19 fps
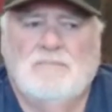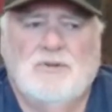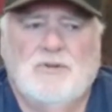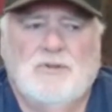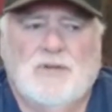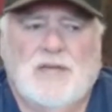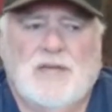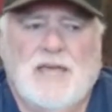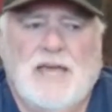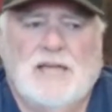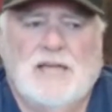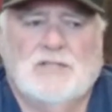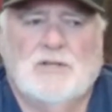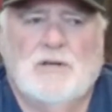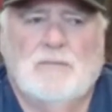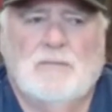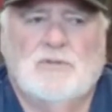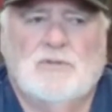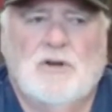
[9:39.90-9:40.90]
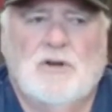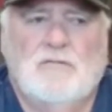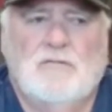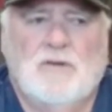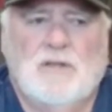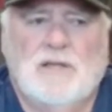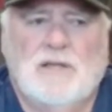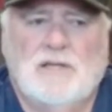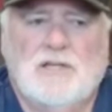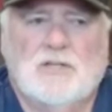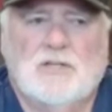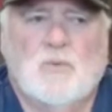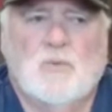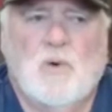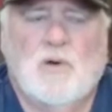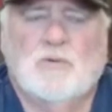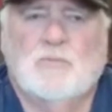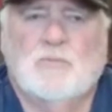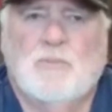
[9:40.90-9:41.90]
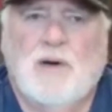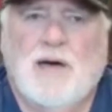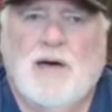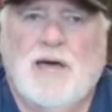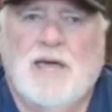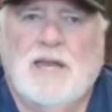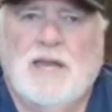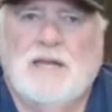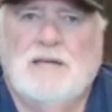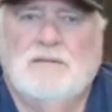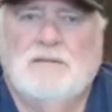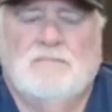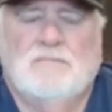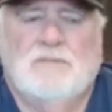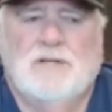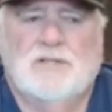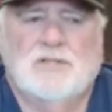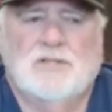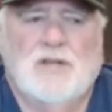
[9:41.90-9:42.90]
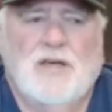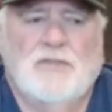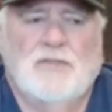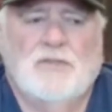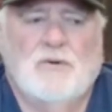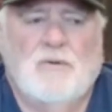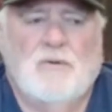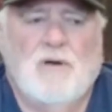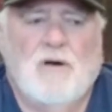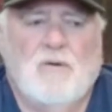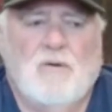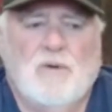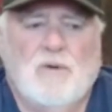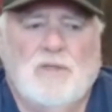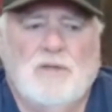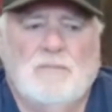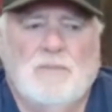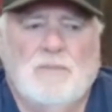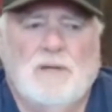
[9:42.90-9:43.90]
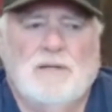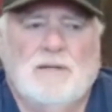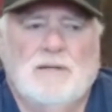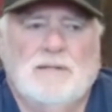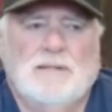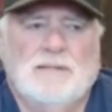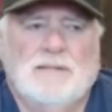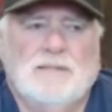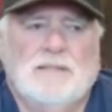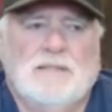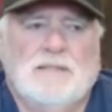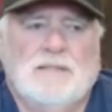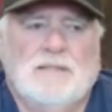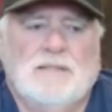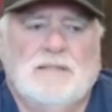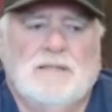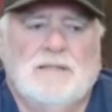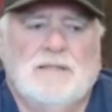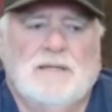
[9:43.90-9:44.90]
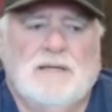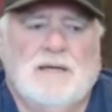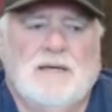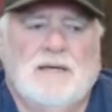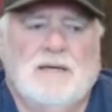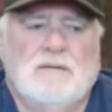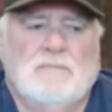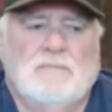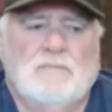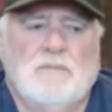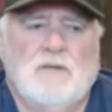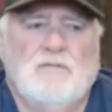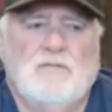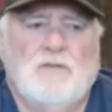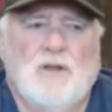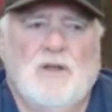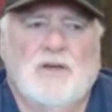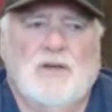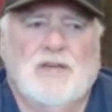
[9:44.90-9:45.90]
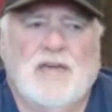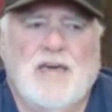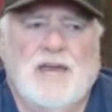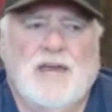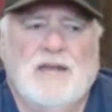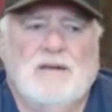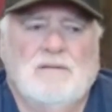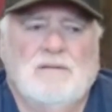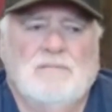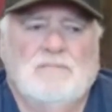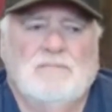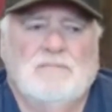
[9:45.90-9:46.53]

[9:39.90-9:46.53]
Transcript: to the casual observer that just walks by it, there's nothing wrong with it. But if you look at it